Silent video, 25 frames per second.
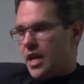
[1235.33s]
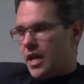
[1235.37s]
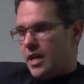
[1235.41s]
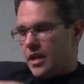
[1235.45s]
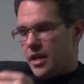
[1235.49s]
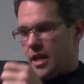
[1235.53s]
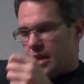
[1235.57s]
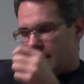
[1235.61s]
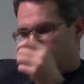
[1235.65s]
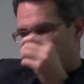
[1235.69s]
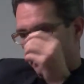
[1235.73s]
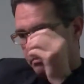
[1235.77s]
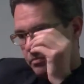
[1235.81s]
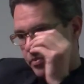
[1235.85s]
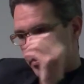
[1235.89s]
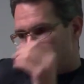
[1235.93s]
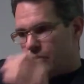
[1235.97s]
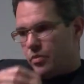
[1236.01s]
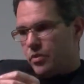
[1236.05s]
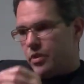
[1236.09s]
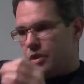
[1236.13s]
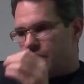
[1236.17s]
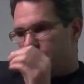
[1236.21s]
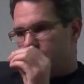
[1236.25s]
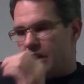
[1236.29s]
a, a
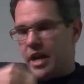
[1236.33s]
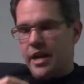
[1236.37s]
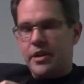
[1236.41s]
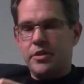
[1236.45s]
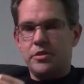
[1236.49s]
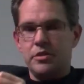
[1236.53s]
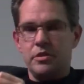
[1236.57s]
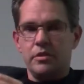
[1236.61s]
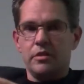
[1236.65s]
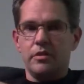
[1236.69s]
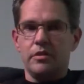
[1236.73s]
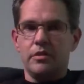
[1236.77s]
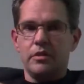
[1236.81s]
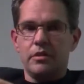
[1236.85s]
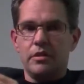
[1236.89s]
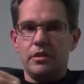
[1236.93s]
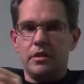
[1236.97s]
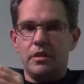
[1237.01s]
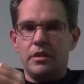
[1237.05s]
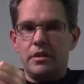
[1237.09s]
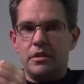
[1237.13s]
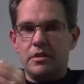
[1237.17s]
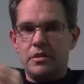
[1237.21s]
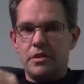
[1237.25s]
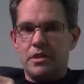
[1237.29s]
purely rational
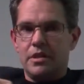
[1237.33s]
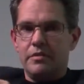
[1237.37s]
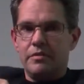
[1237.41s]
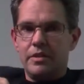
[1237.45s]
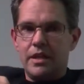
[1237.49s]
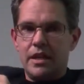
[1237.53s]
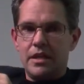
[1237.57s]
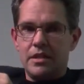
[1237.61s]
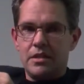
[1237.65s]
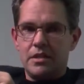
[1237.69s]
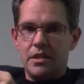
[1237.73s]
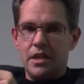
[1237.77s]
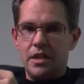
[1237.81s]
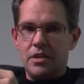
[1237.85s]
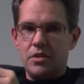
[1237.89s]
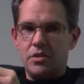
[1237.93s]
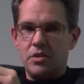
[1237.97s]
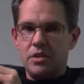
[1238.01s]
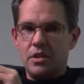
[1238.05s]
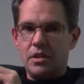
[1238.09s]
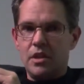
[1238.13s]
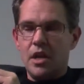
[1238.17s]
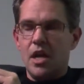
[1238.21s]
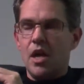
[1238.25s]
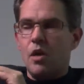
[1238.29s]

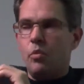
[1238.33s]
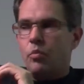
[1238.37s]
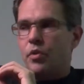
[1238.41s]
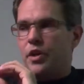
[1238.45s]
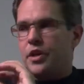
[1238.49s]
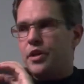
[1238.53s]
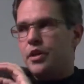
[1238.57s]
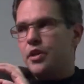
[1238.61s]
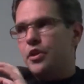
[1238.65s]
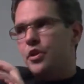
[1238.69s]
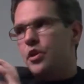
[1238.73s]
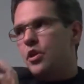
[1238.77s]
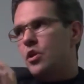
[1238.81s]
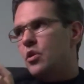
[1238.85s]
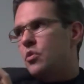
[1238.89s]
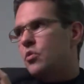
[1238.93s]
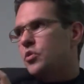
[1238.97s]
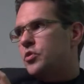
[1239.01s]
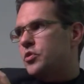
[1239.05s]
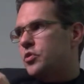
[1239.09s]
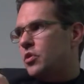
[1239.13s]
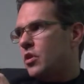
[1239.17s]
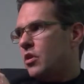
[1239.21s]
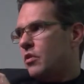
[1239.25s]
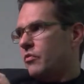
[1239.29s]
civilization with no
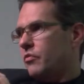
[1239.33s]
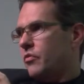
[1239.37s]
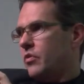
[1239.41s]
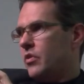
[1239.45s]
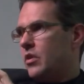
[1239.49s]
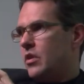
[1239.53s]
sort of